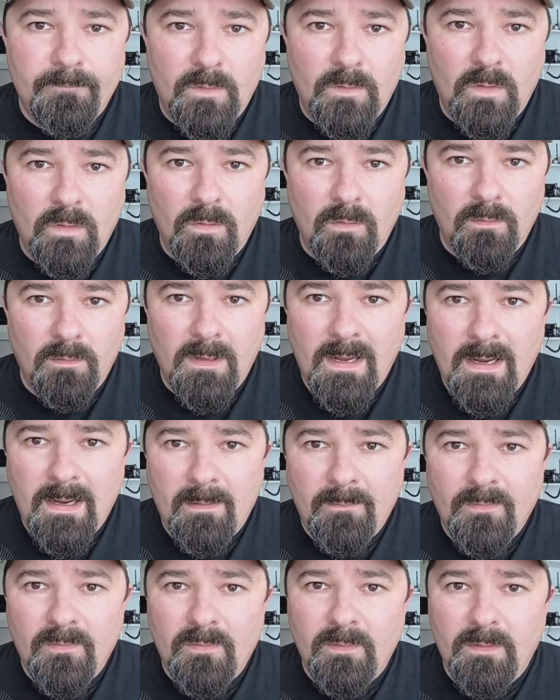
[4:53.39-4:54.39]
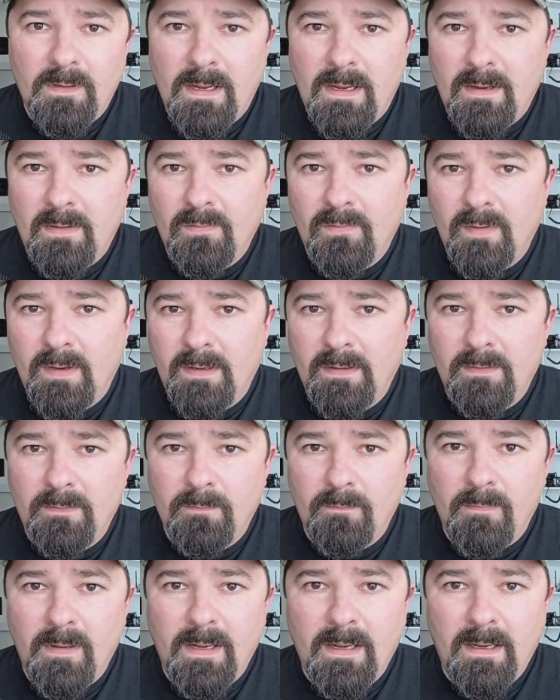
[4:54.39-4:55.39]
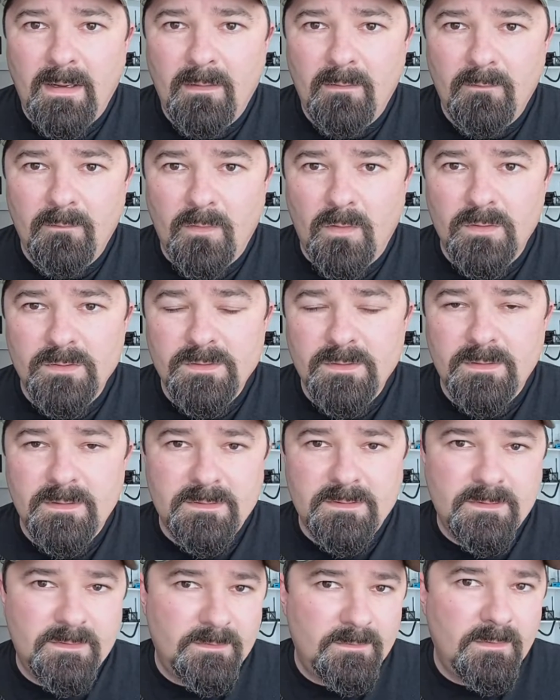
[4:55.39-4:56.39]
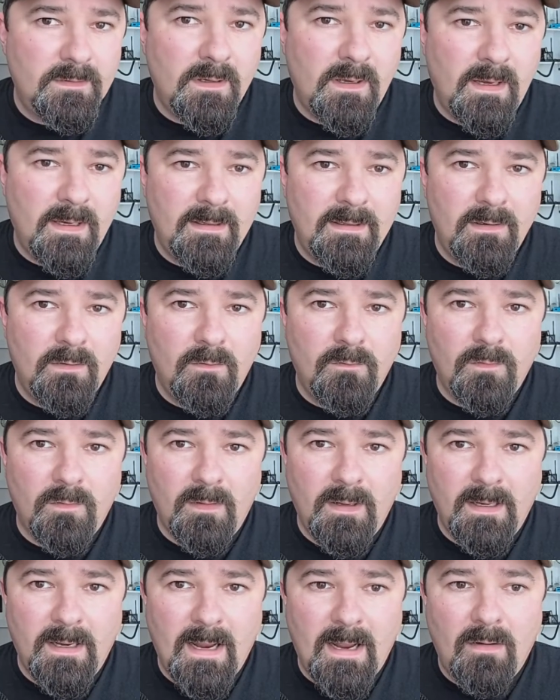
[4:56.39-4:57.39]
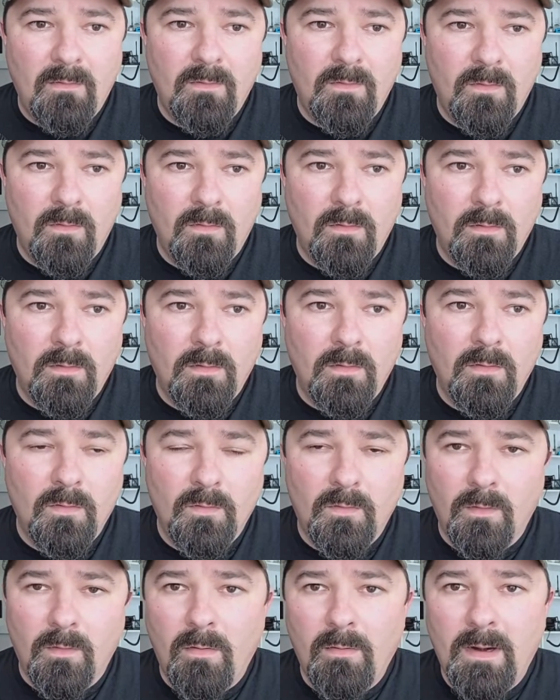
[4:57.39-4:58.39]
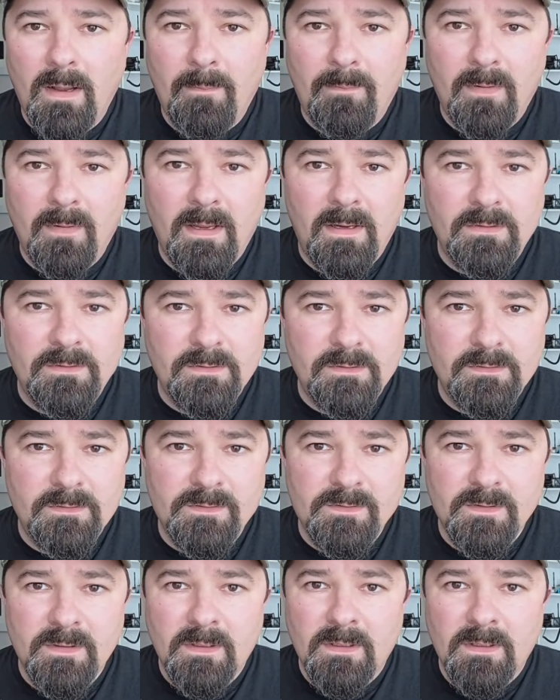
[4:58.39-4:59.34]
Doodle Labs has a mini version that's ideal for like outdoor drone applications